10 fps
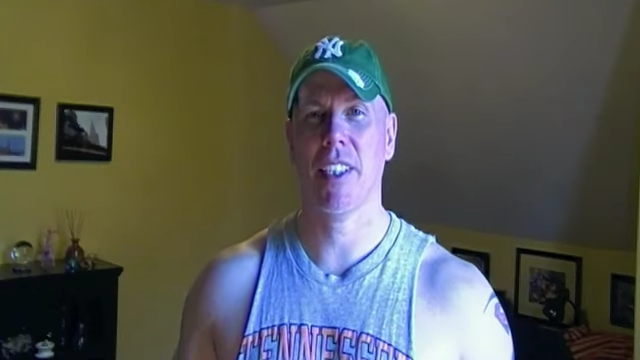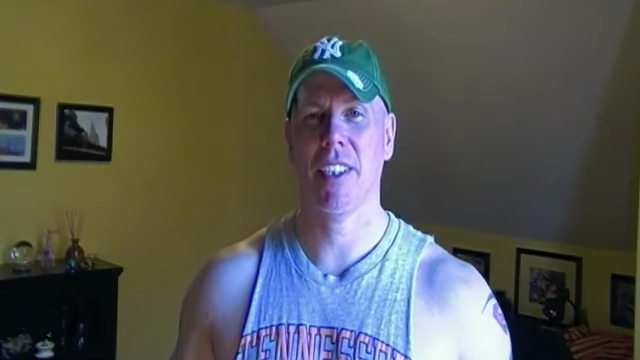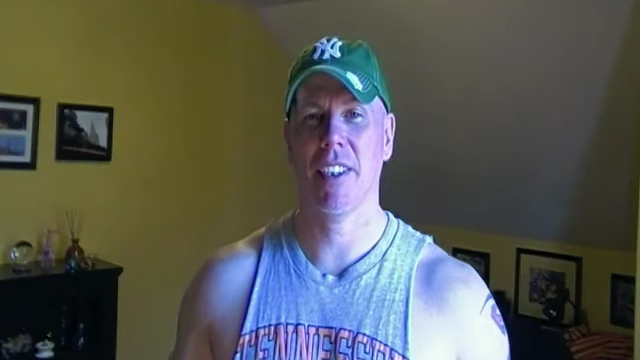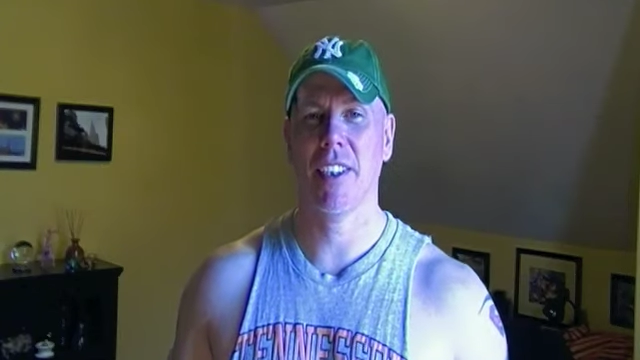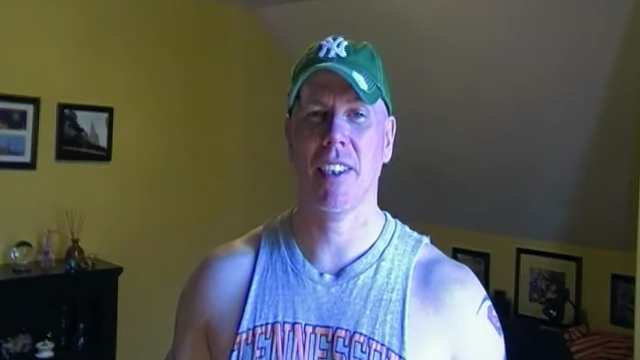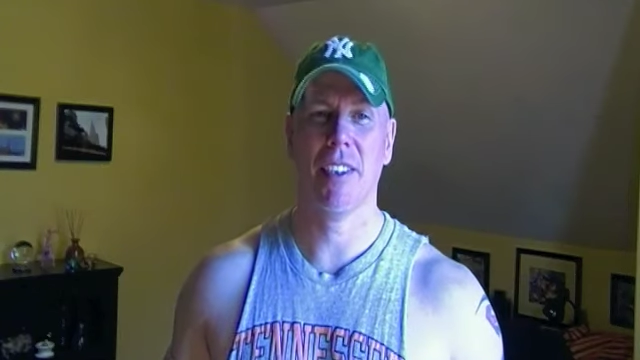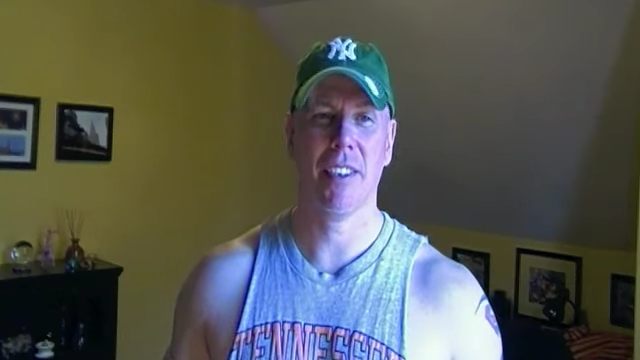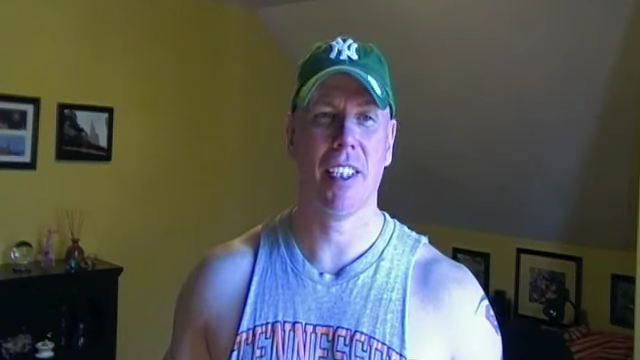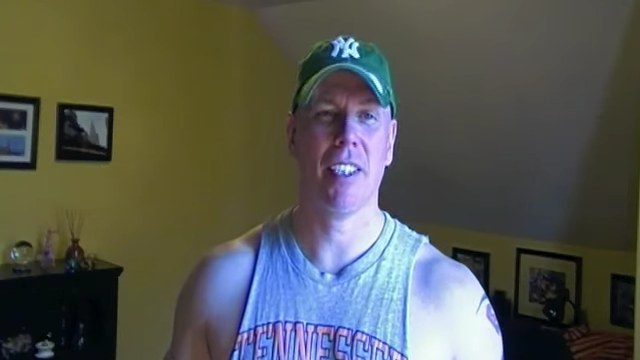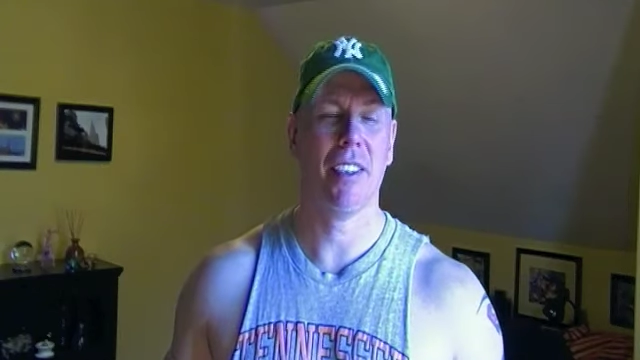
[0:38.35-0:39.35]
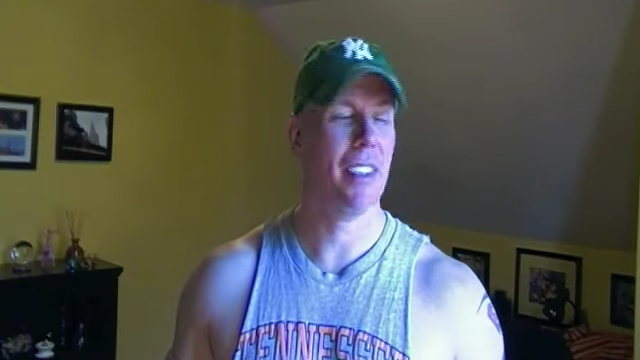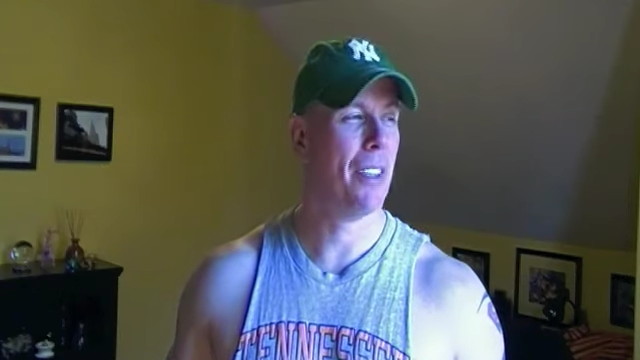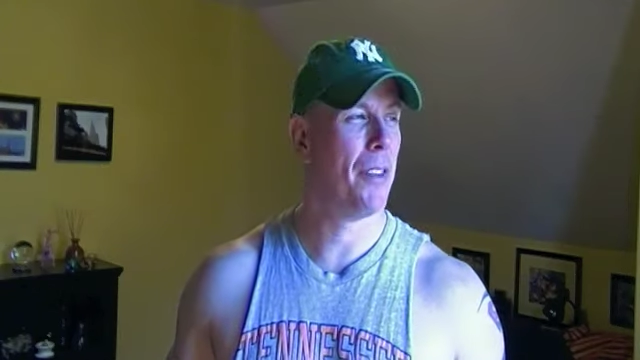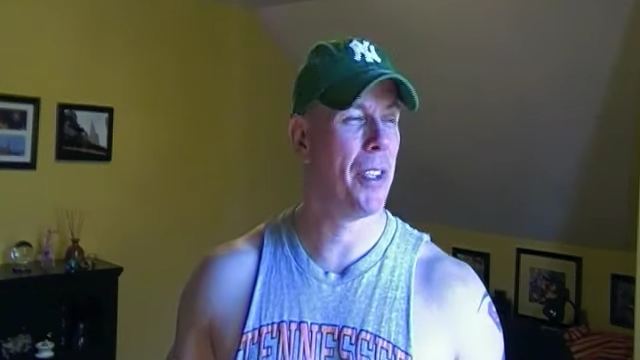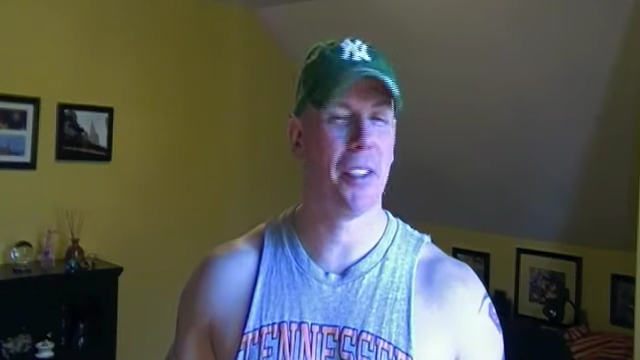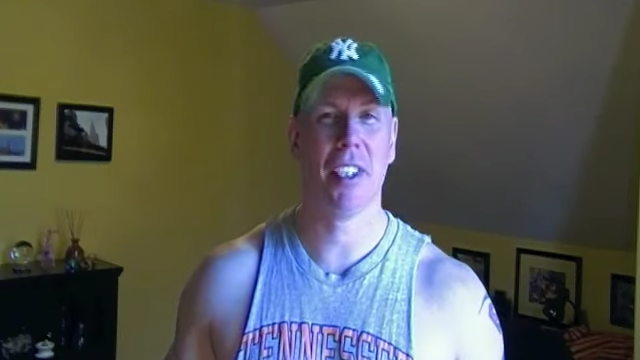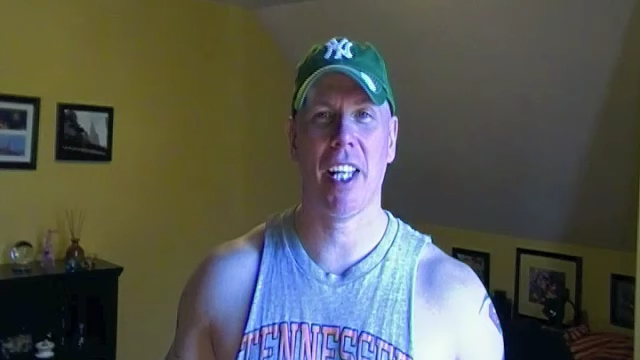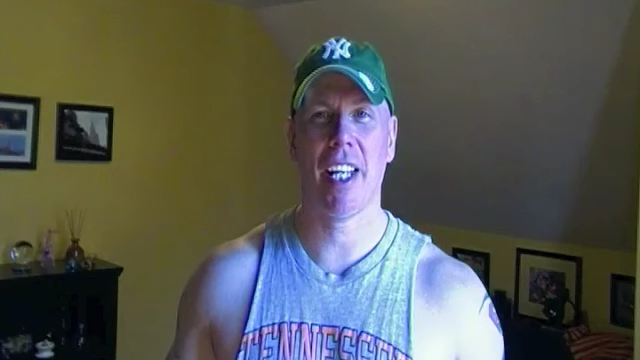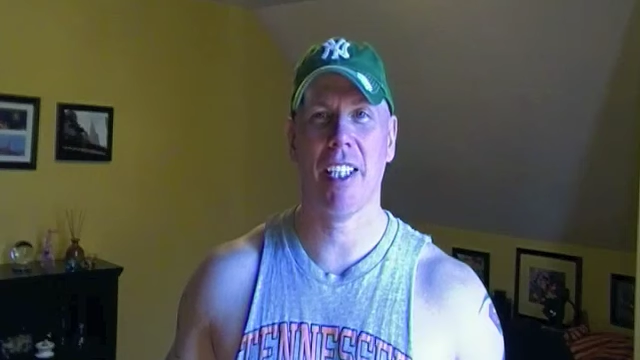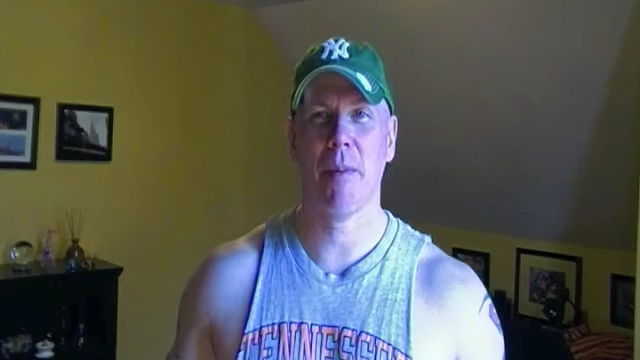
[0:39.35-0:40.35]
and so I figured
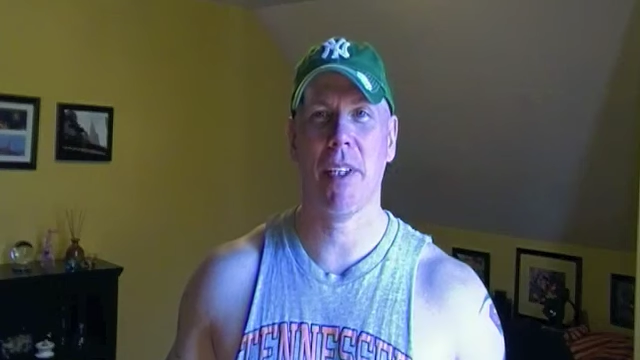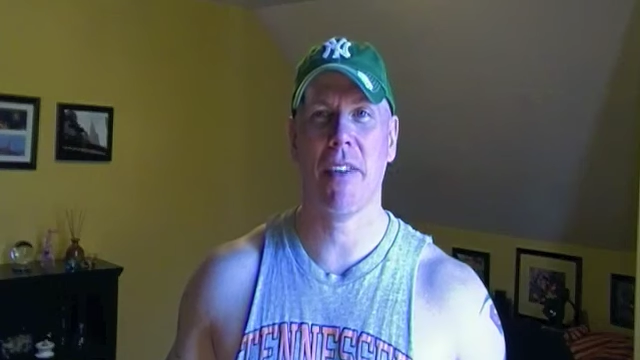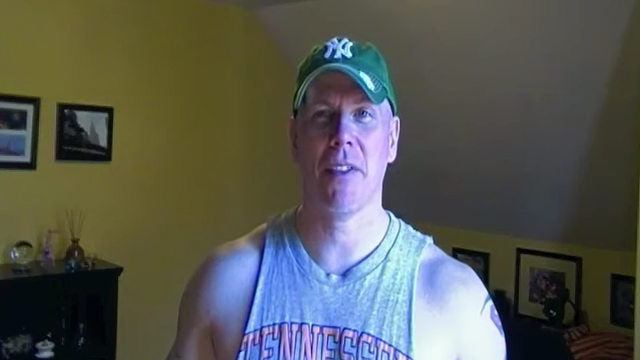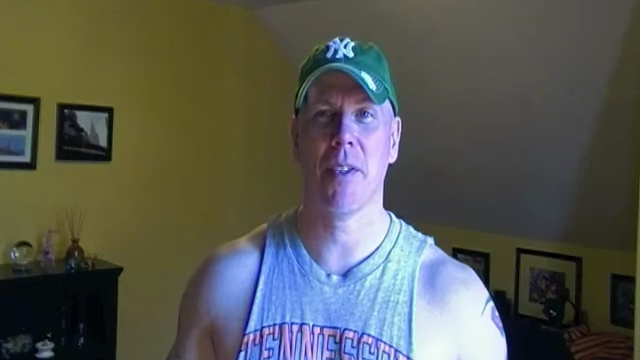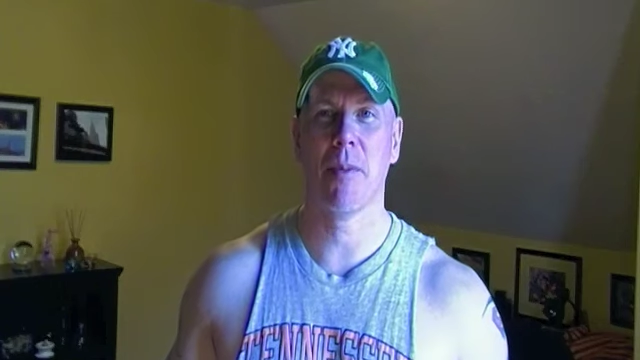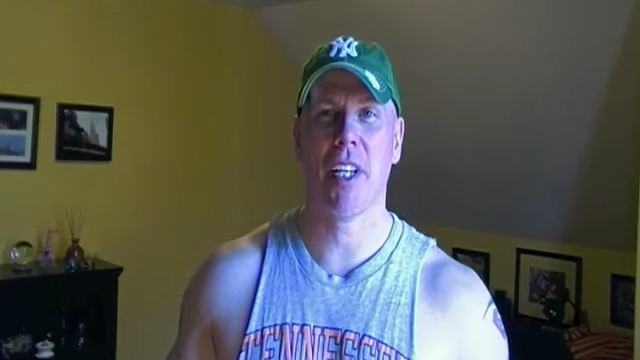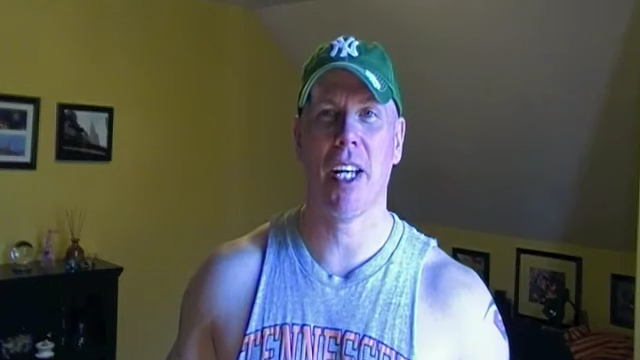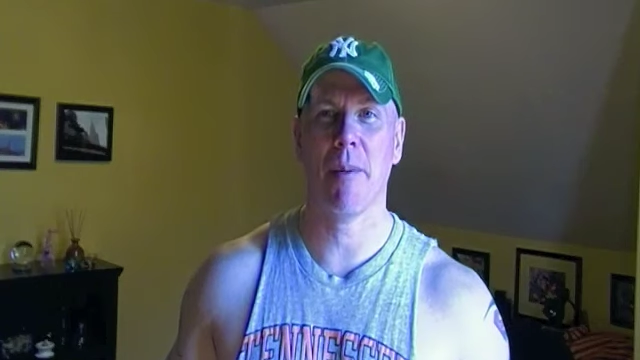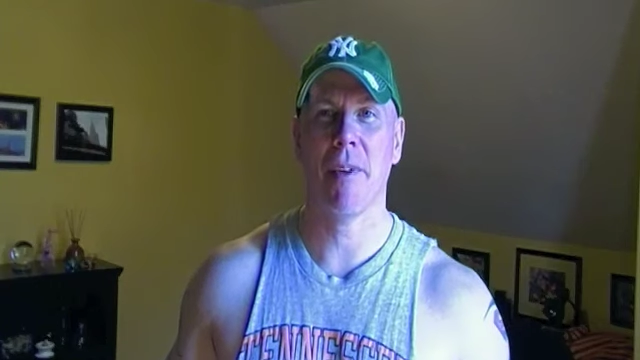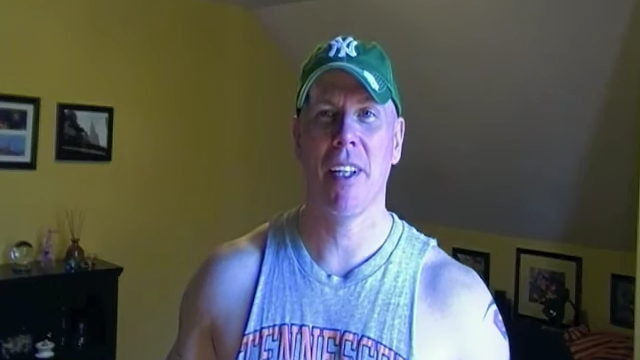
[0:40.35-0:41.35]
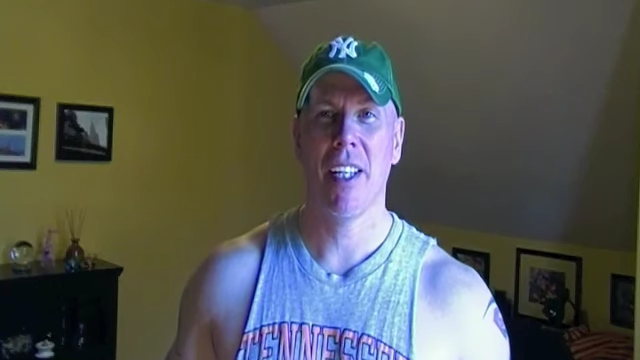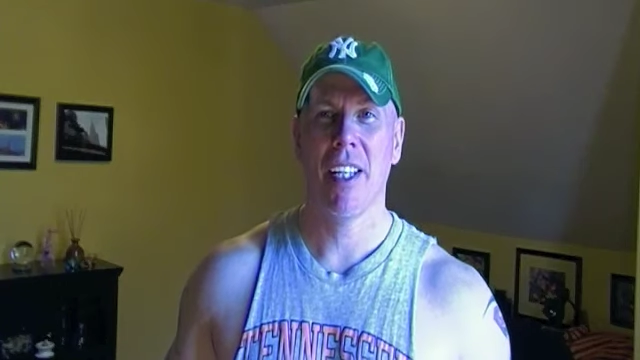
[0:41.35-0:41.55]
today, let me give it some time.